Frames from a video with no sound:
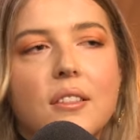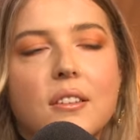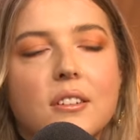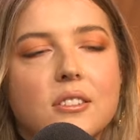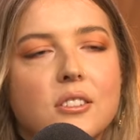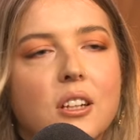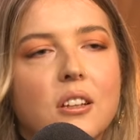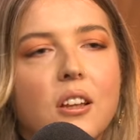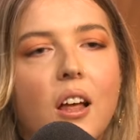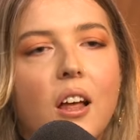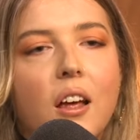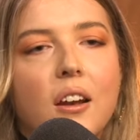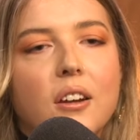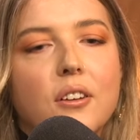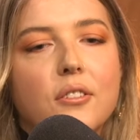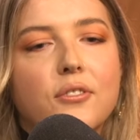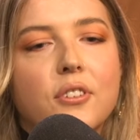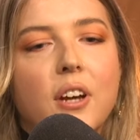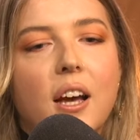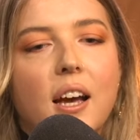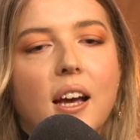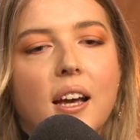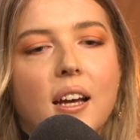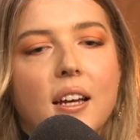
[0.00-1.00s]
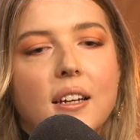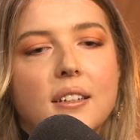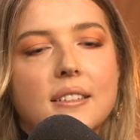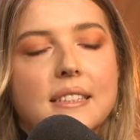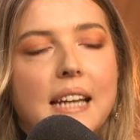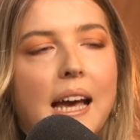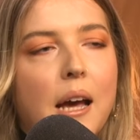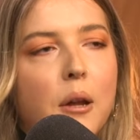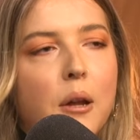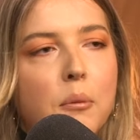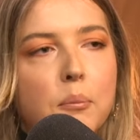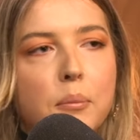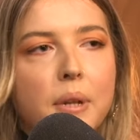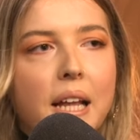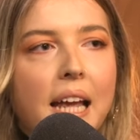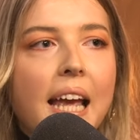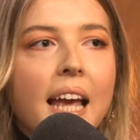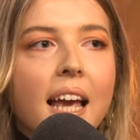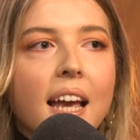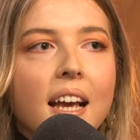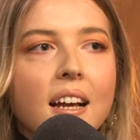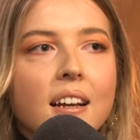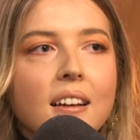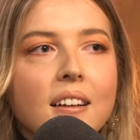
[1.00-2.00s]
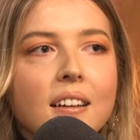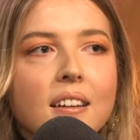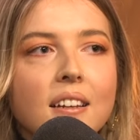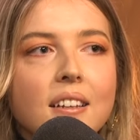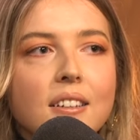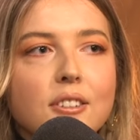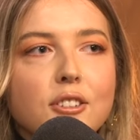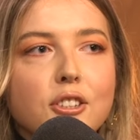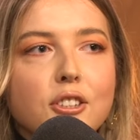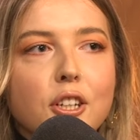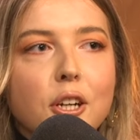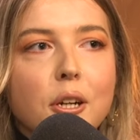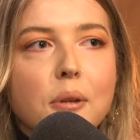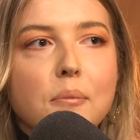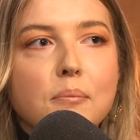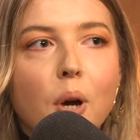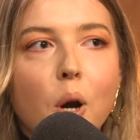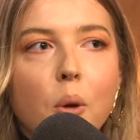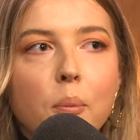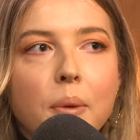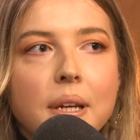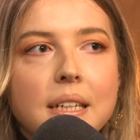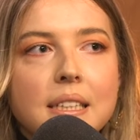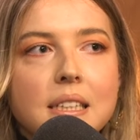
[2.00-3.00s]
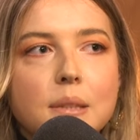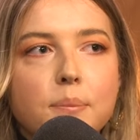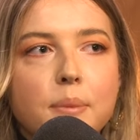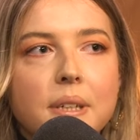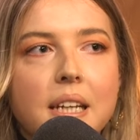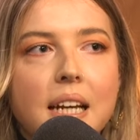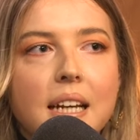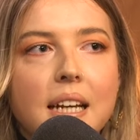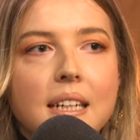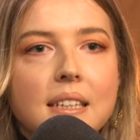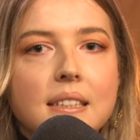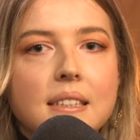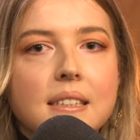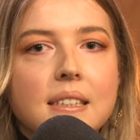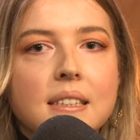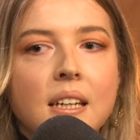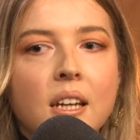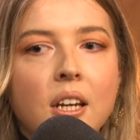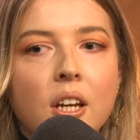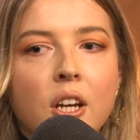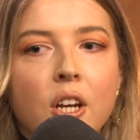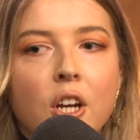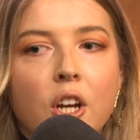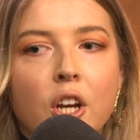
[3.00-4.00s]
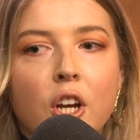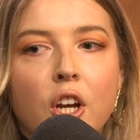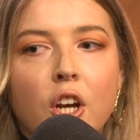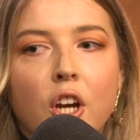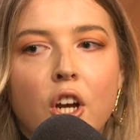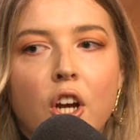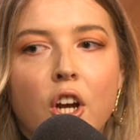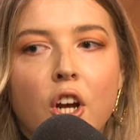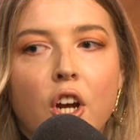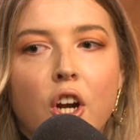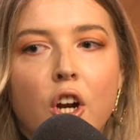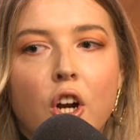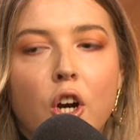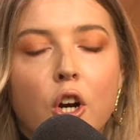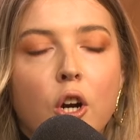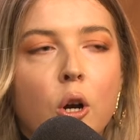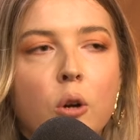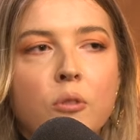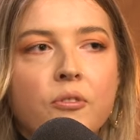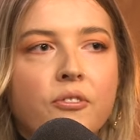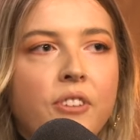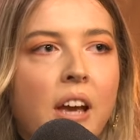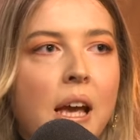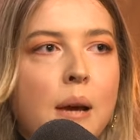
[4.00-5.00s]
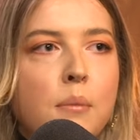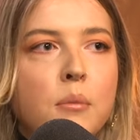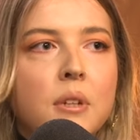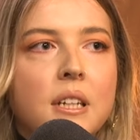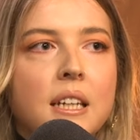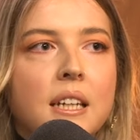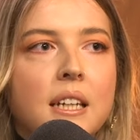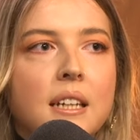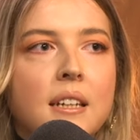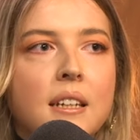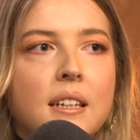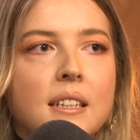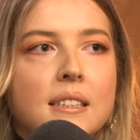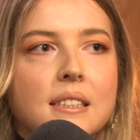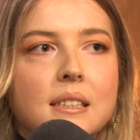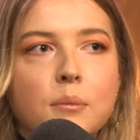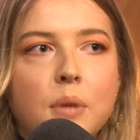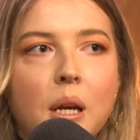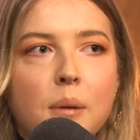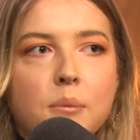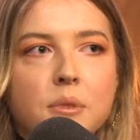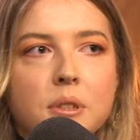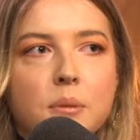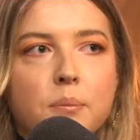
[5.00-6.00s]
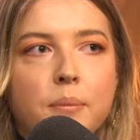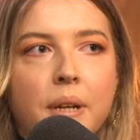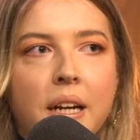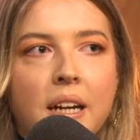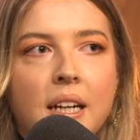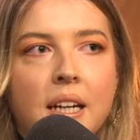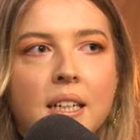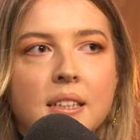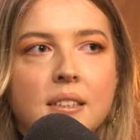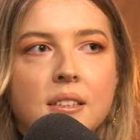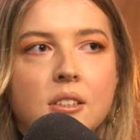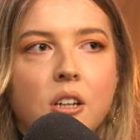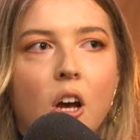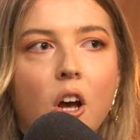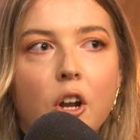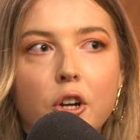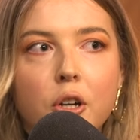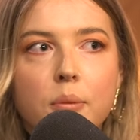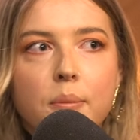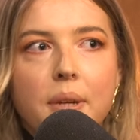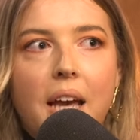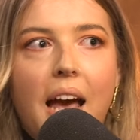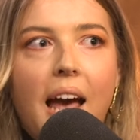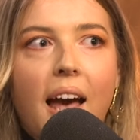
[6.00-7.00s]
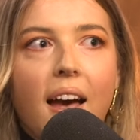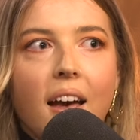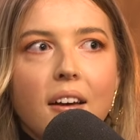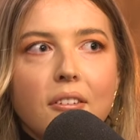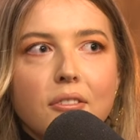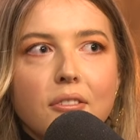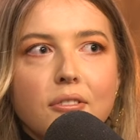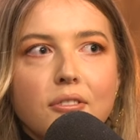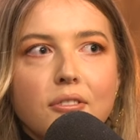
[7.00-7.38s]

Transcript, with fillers: There's a lot of uh, downplaying certain moments because her own family is sometimes embarrassed on her behalf.